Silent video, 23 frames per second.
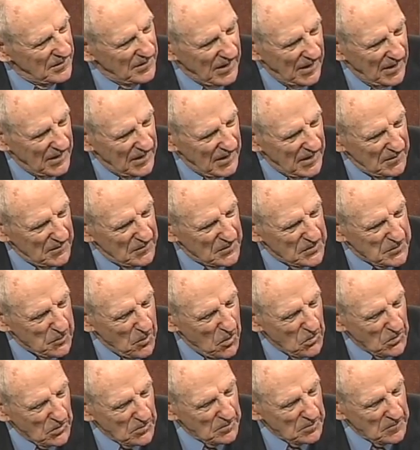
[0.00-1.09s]
I hadn't
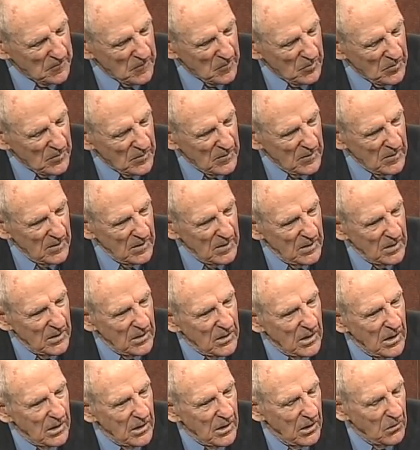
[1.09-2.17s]
spoken.
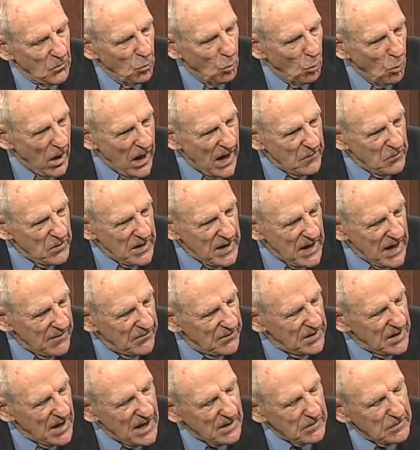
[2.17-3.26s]
Why we have
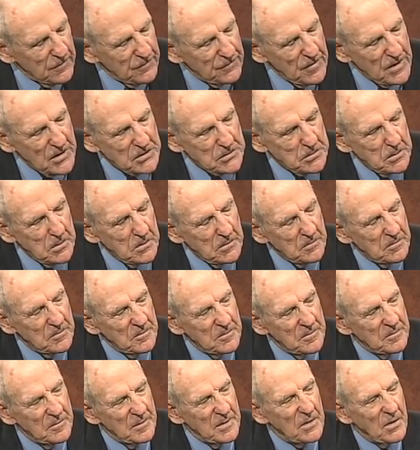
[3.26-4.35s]
the Aqua Festival?
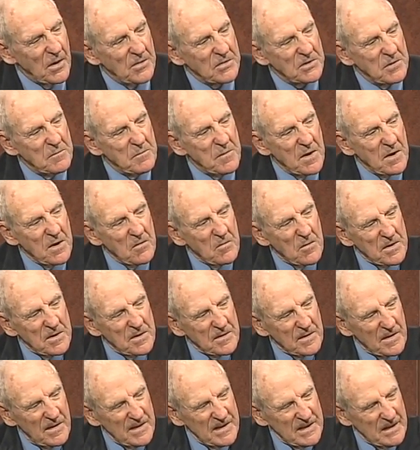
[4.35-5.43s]
Because the mayor wanted to
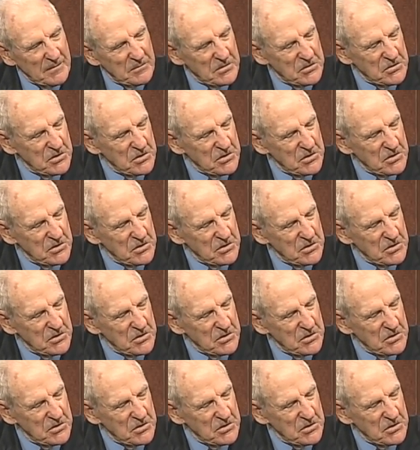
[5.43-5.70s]
clean up the